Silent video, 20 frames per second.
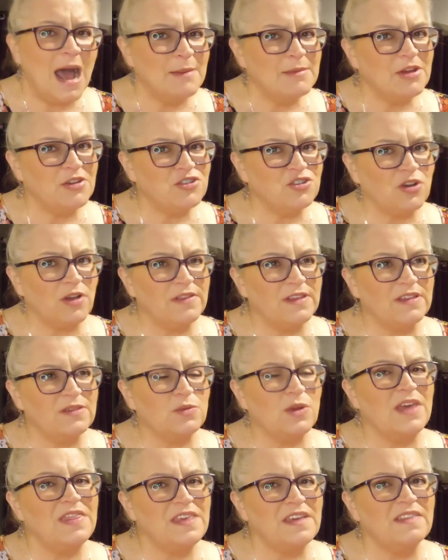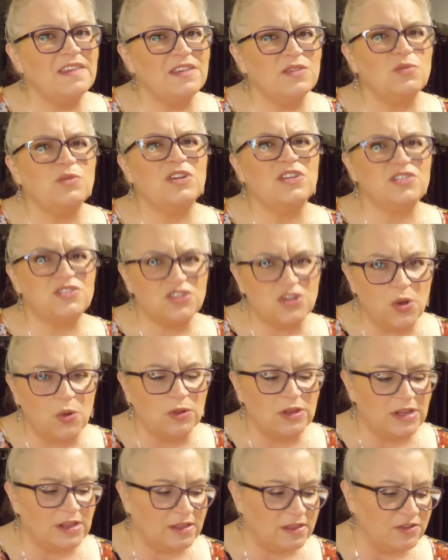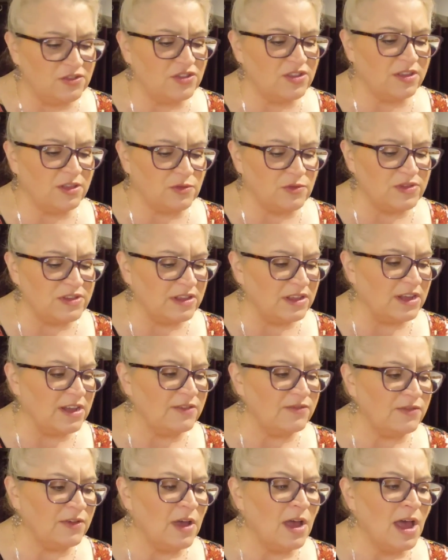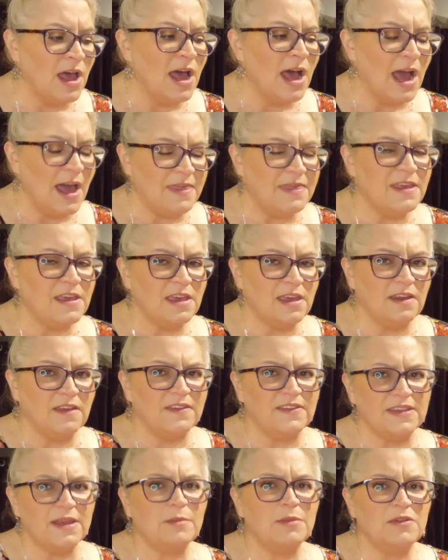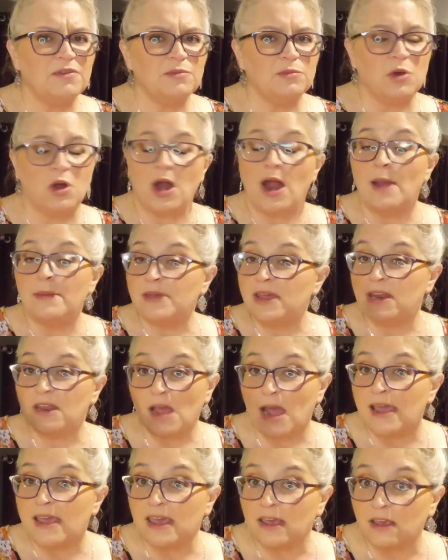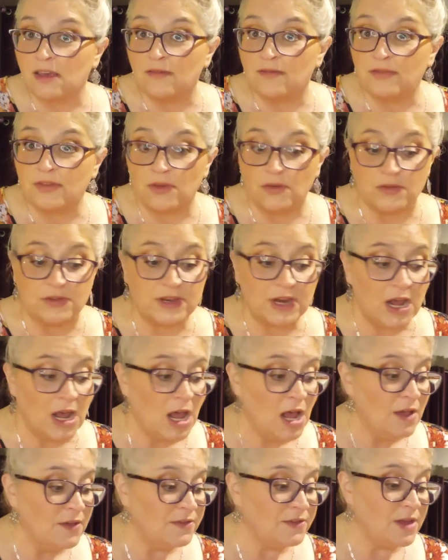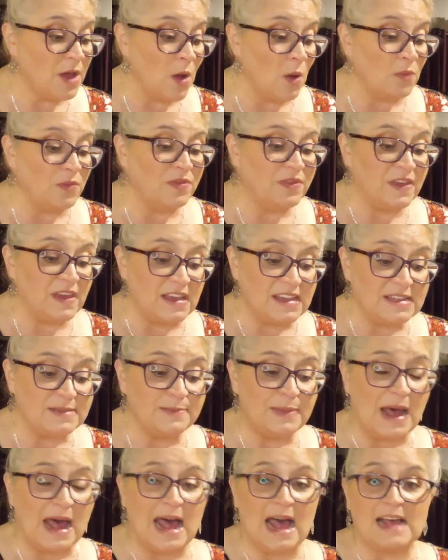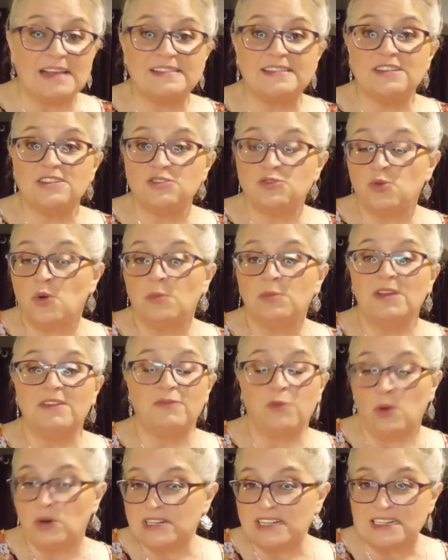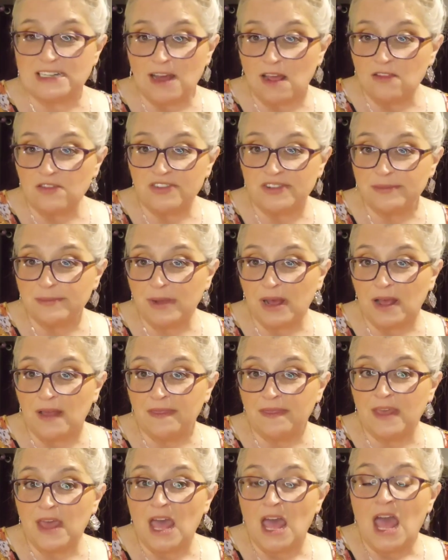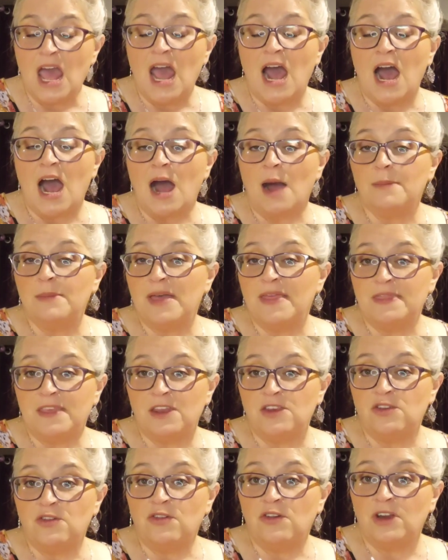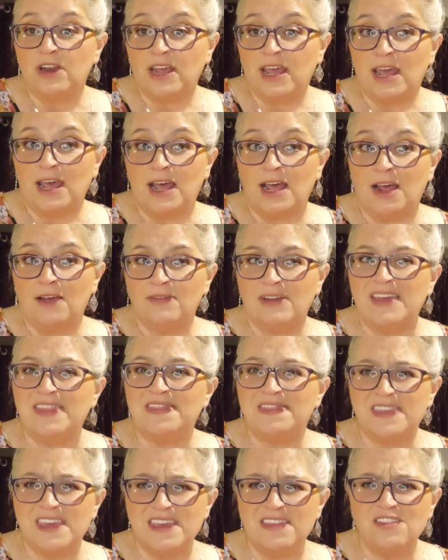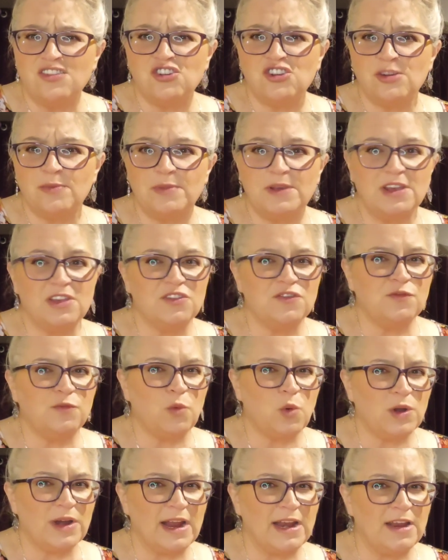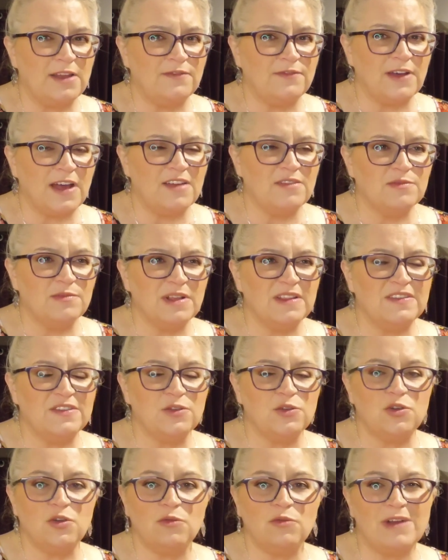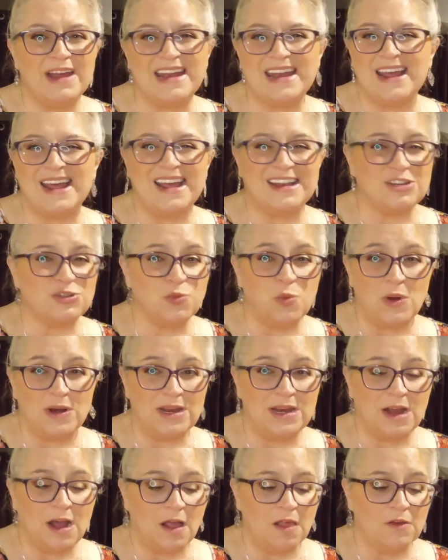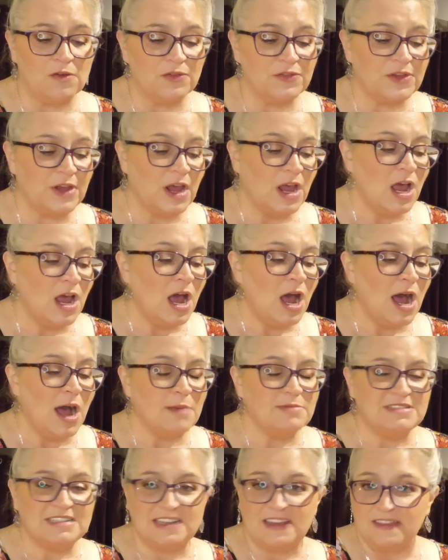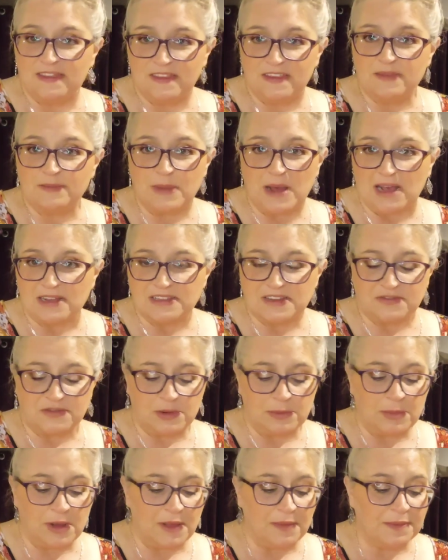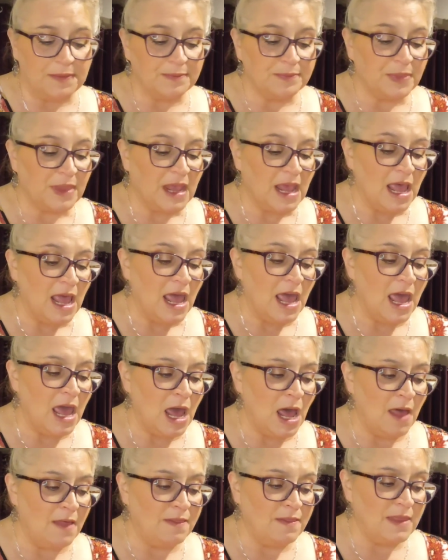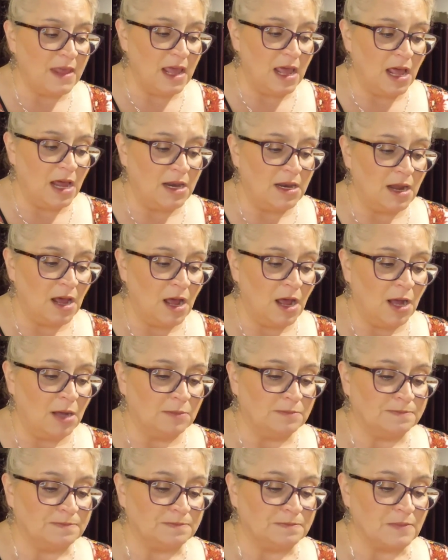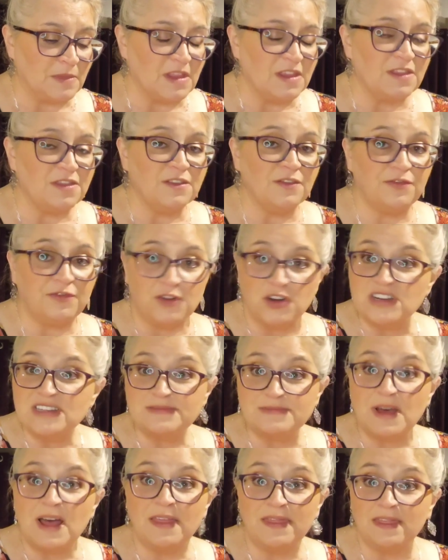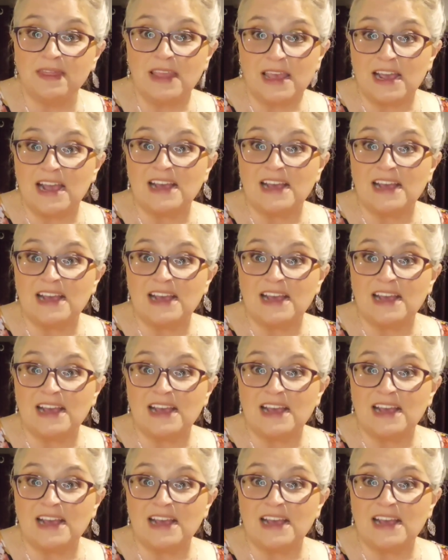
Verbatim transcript: I'm not sure on this one. I think this one is totally just loose leaf. I think it is. Some of them are. I'm getting, I get confused. So this box is normally $14 a month. Um, and then you're going to have, I think the shipping is $4.95 a month. So you're right at $20 um, to get this box every month. And then um, the first month,